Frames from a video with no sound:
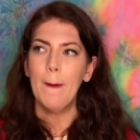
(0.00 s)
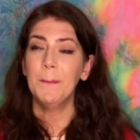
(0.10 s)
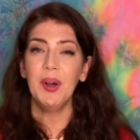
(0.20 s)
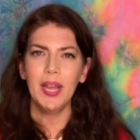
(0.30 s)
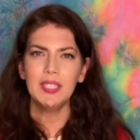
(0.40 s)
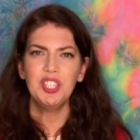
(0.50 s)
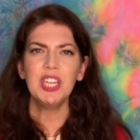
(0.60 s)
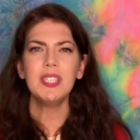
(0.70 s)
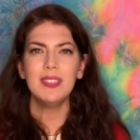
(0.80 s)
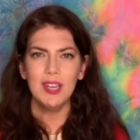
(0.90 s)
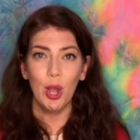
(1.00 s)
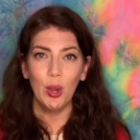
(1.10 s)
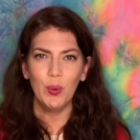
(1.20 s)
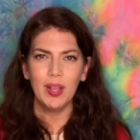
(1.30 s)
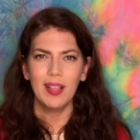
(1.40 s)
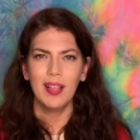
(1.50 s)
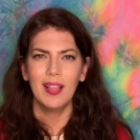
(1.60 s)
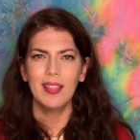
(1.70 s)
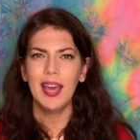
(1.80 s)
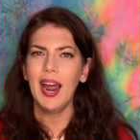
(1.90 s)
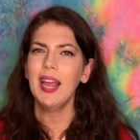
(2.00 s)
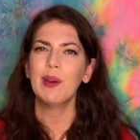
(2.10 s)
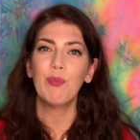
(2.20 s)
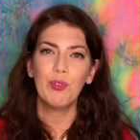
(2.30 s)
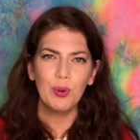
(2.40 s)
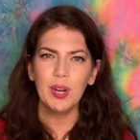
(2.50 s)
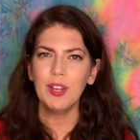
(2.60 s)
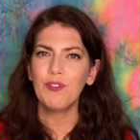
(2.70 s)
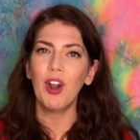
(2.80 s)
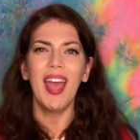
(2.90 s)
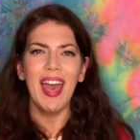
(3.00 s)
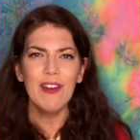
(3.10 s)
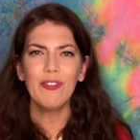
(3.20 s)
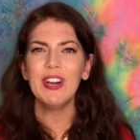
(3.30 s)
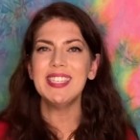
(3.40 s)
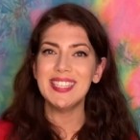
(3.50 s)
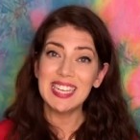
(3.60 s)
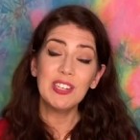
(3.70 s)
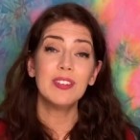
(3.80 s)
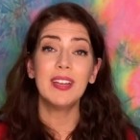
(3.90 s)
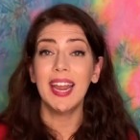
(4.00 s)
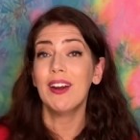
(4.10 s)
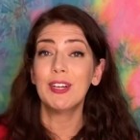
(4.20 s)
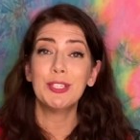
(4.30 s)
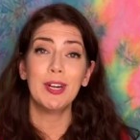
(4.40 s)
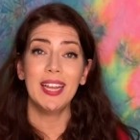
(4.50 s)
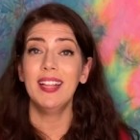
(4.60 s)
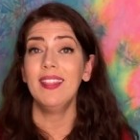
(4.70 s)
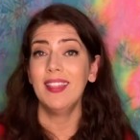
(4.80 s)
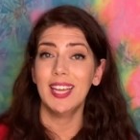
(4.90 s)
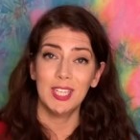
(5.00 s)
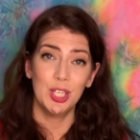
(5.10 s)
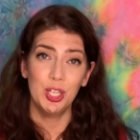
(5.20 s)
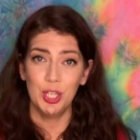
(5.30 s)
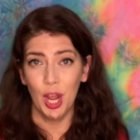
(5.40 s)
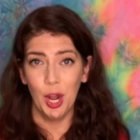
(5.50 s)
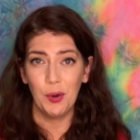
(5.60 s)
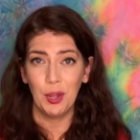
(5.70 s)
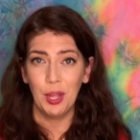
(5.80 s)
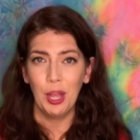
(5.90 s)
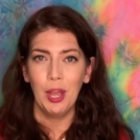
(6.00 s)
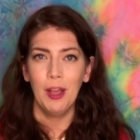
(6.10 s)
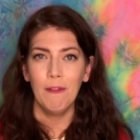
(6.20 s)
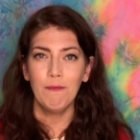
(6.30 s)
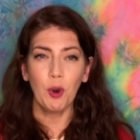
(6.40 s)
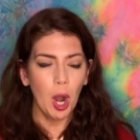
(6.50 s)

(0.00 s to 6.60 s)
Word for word: but just know that I am rooting for every single character in this show for